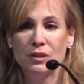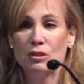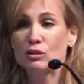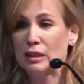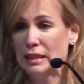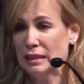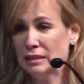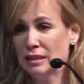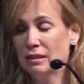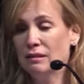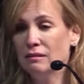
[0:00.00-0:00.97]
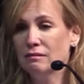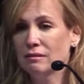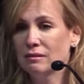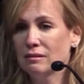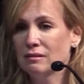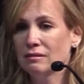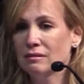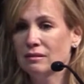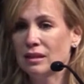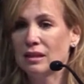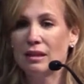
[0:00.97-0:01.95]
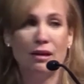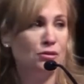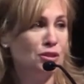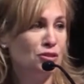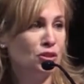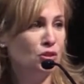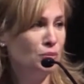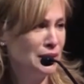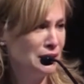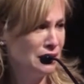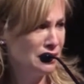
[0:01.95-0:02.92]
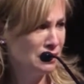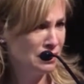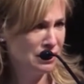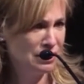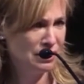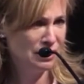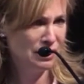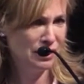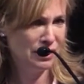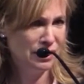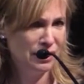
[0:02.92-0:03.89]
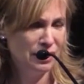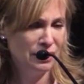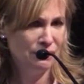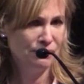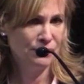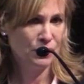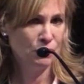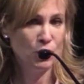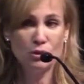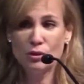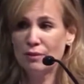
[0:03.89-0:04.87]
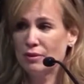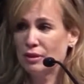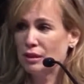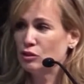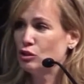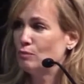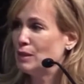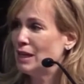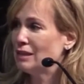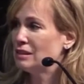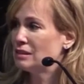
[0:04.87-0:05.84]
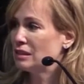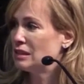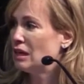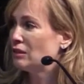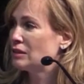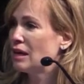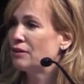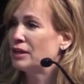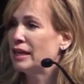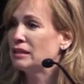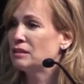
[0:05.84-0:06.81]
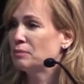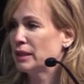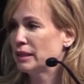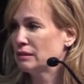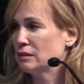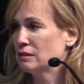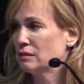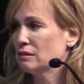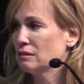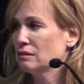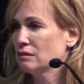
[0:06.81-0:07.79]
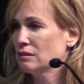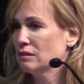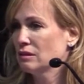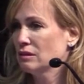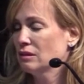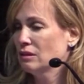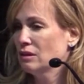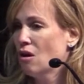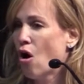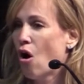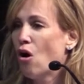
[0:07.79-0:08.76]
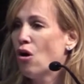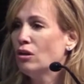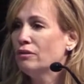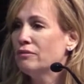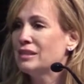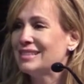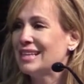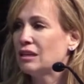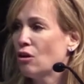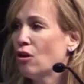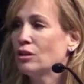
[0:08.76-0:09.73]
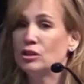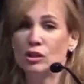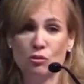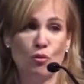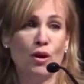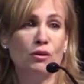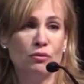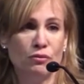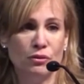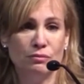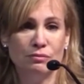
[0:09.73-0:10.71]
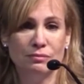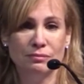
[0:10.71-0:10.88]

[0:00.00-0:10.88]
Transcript: There's LinkedIn, that allows us to do business. We also have our little GPSs that tell us how to get to places. All of this technology is wonderful.